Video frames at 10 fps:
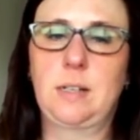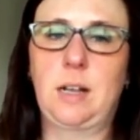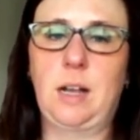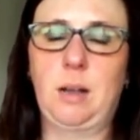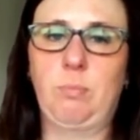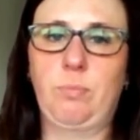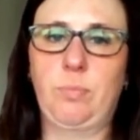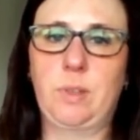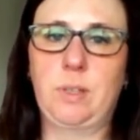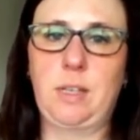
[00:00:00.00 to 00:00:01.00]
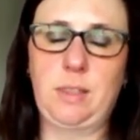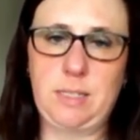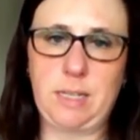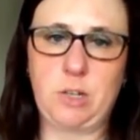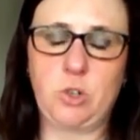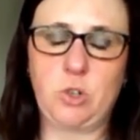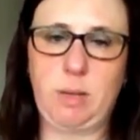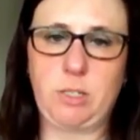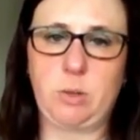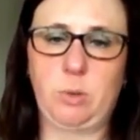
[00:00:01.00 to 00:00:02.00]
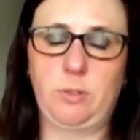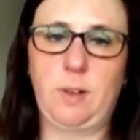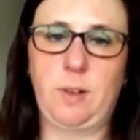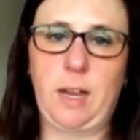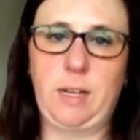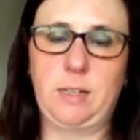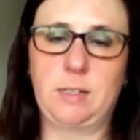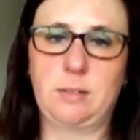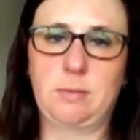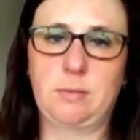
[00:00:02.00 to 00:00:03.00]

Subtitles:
In the second trimester, we'll find